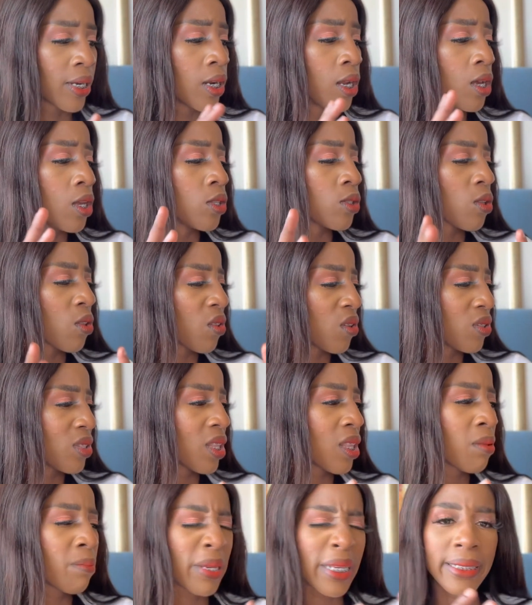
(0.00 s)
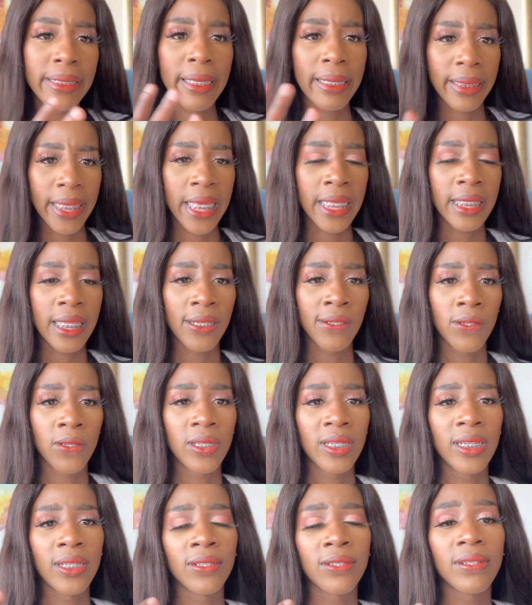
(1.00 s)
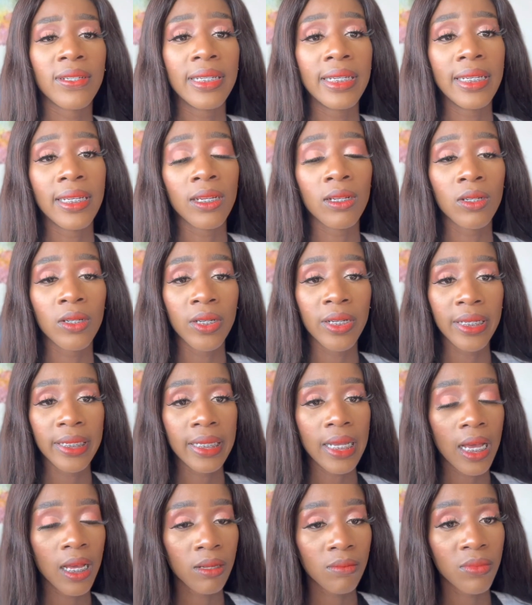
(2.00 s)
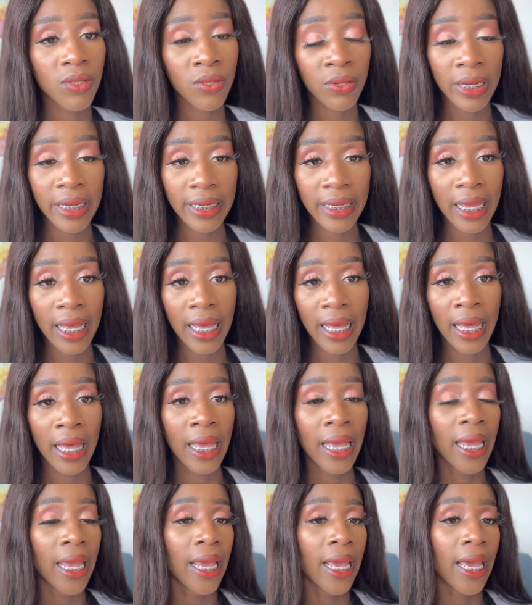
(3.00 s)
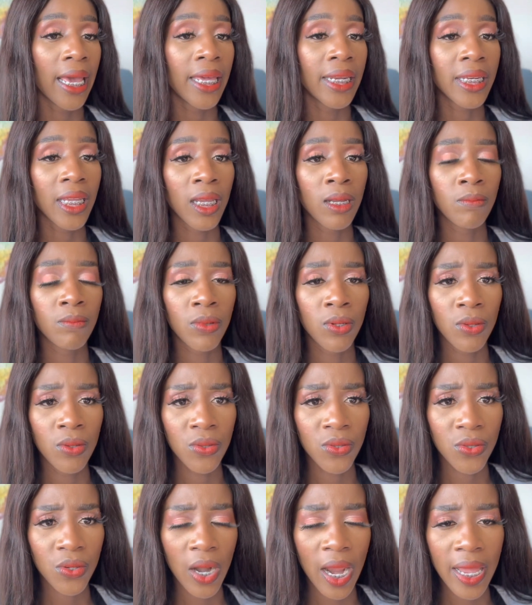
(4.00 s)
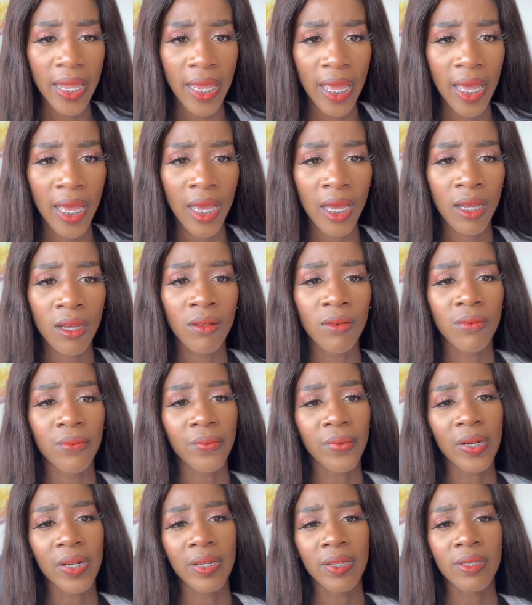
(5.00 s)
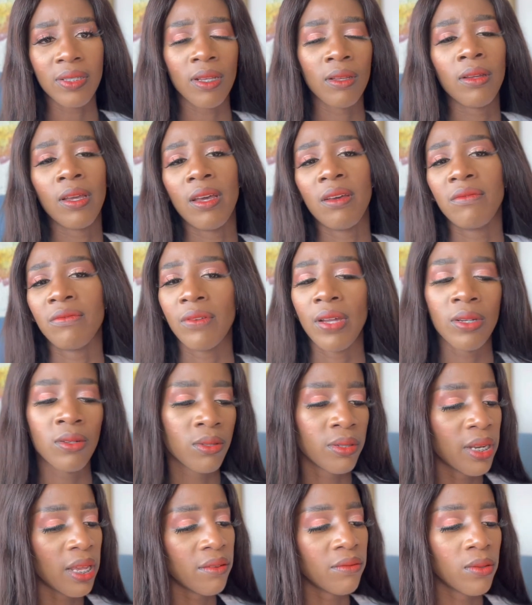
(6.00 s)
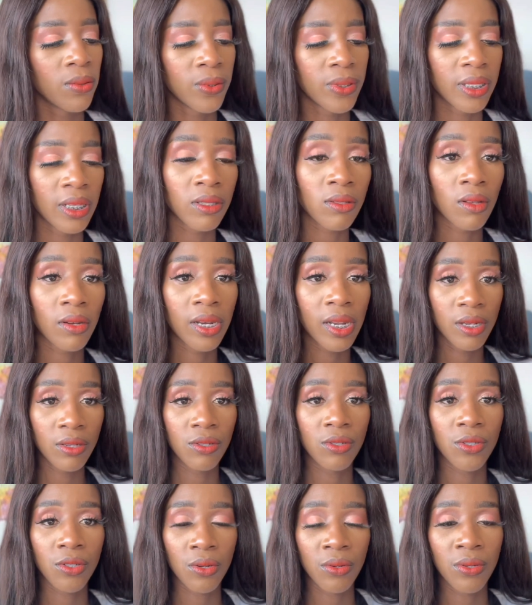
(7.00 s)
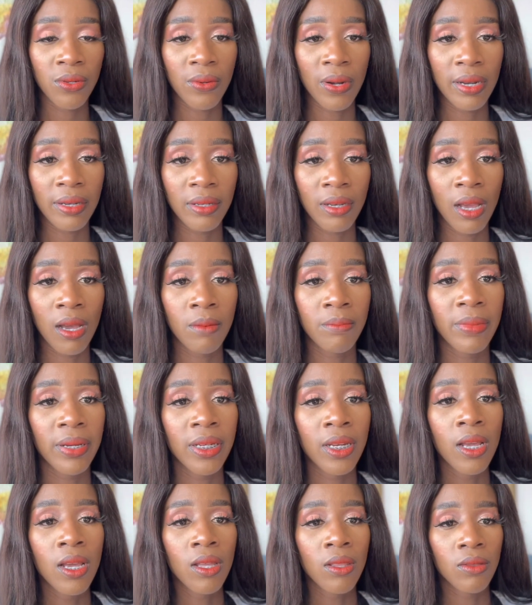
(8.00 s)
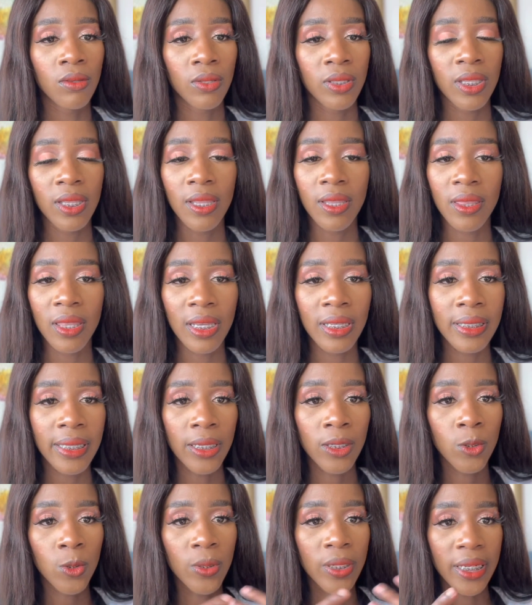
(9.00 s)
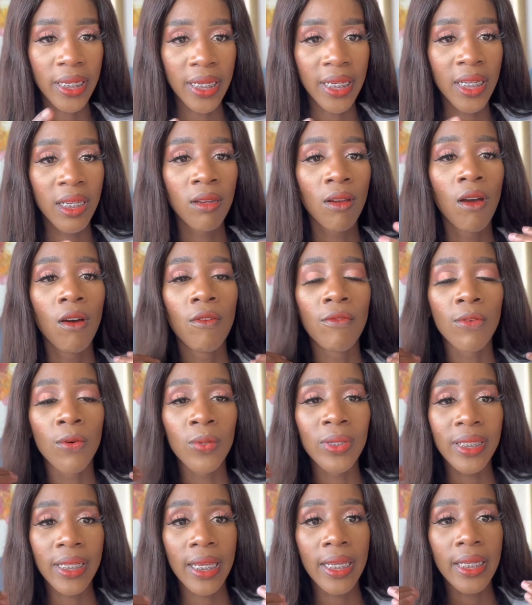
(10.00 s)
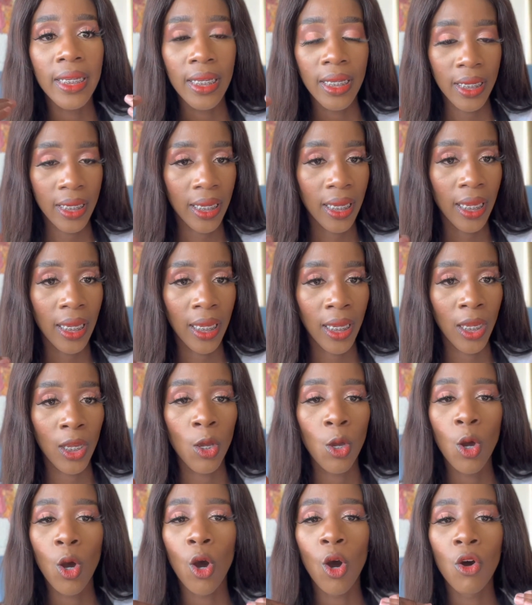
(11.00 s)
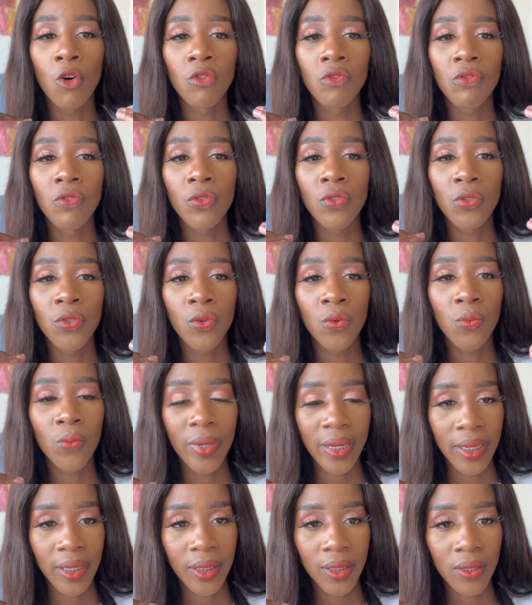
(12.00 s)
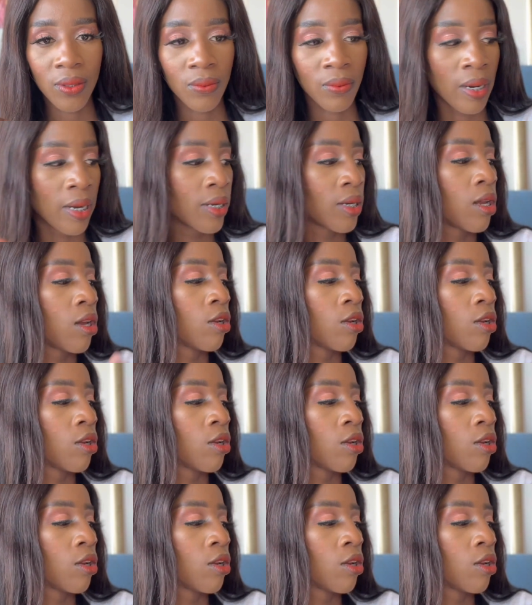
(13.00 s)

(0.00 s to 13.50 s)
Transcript: So those are the basic things that you need. You'd need a good straightener and a blow dryer, right? I don't have those things on hand to show you right now, but those are the things that you need for taking care of your wigs, right?